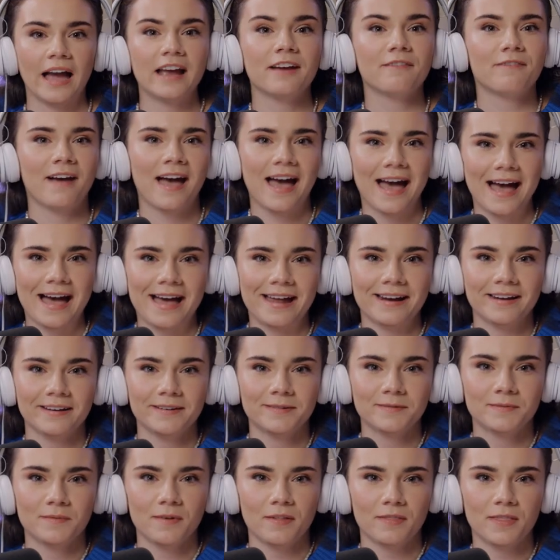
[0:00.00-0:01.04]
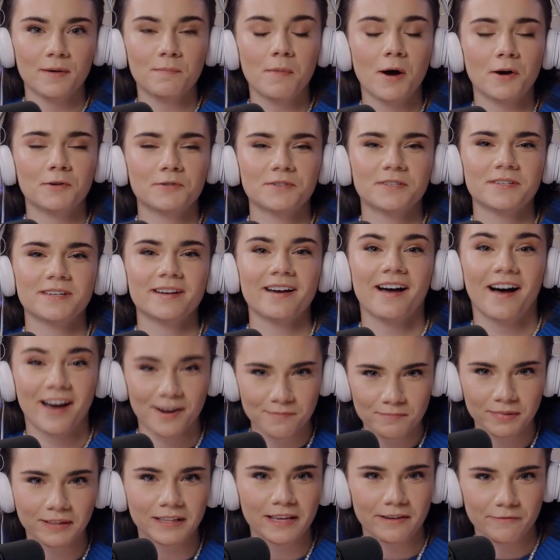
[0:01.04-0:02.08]
I have had the most
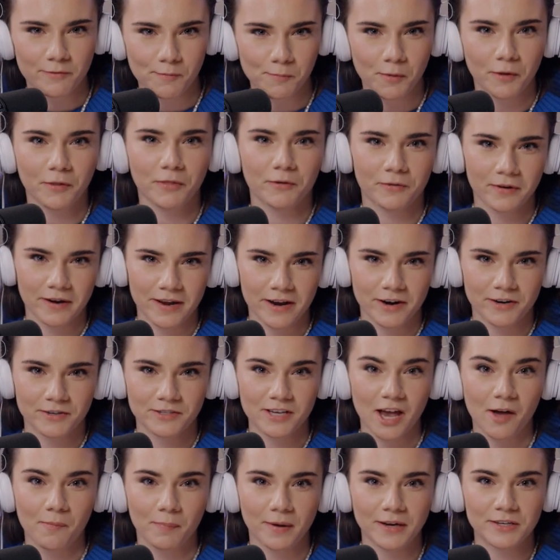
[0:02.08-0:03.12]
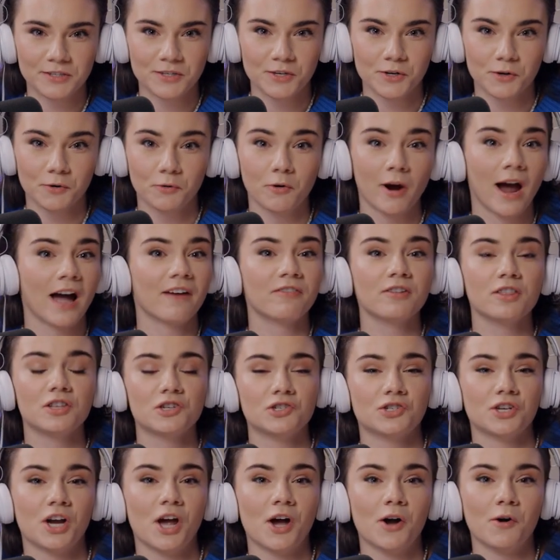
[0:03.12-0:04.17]
unbelievable 3 years helping to craft
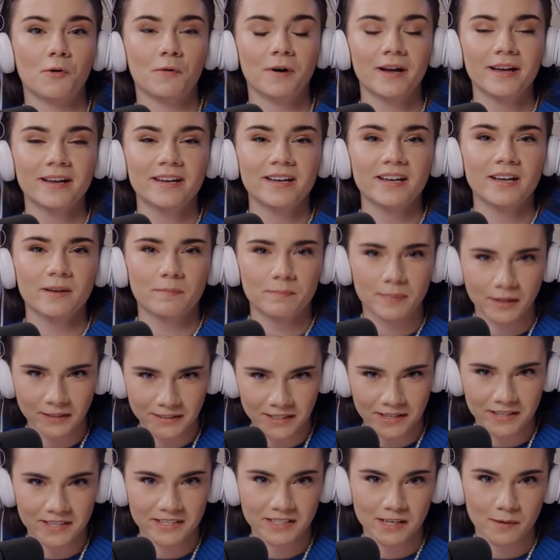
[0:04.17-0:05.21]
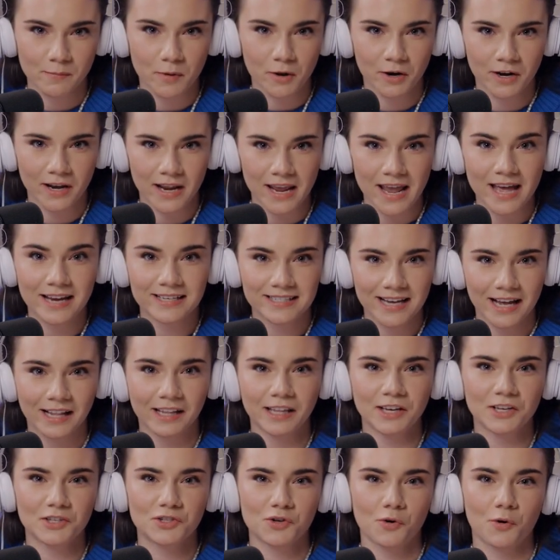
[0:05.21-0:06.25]
the show, building this community, and
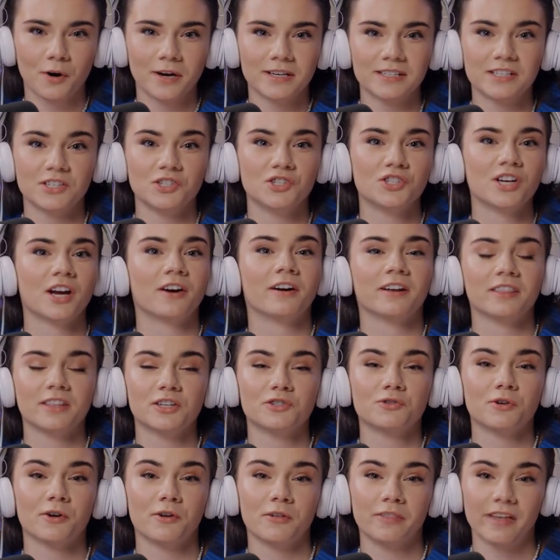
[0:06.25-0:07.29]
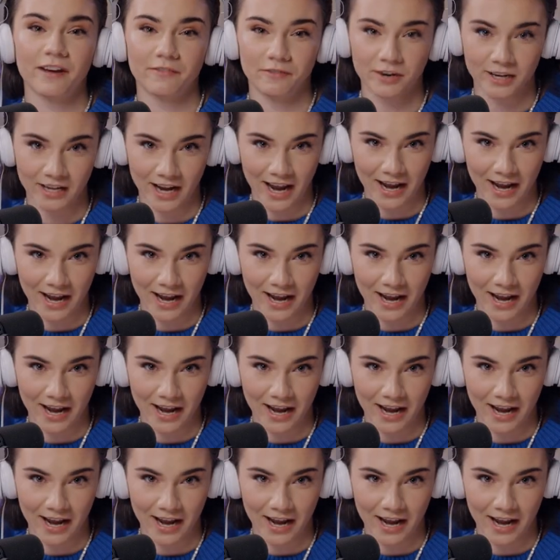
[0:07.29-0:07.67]
telling stories and sharing the truth every